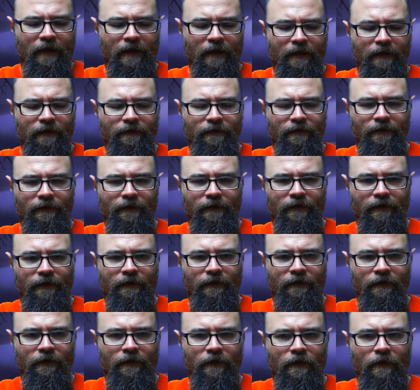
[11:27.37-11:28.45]

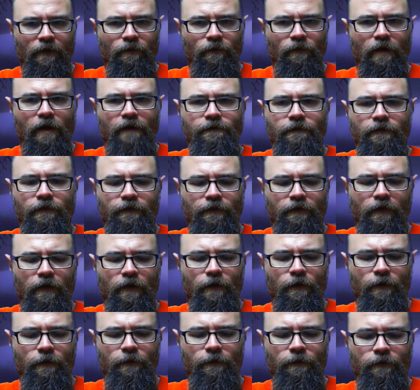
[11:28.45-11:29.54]
handling Reverend
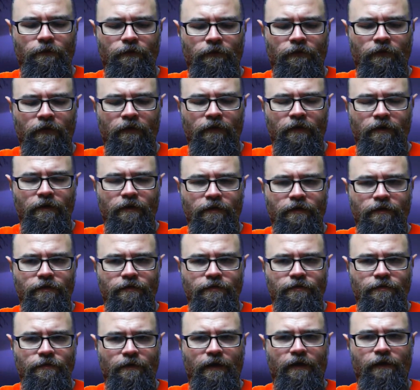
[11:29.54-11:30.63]
Lowe's
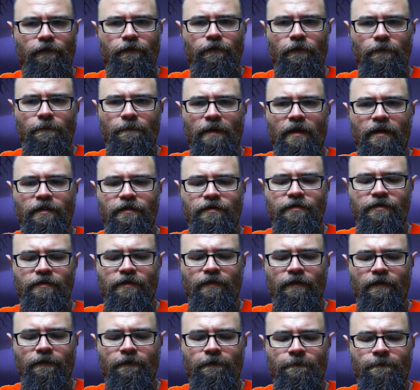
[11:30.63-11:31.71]

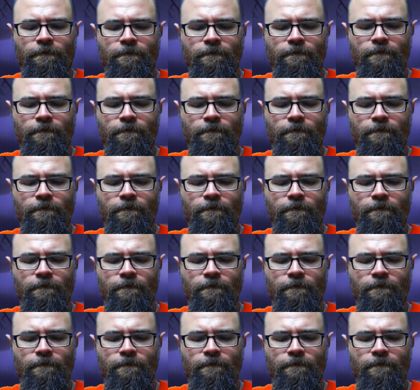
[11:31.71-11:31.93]
transformation.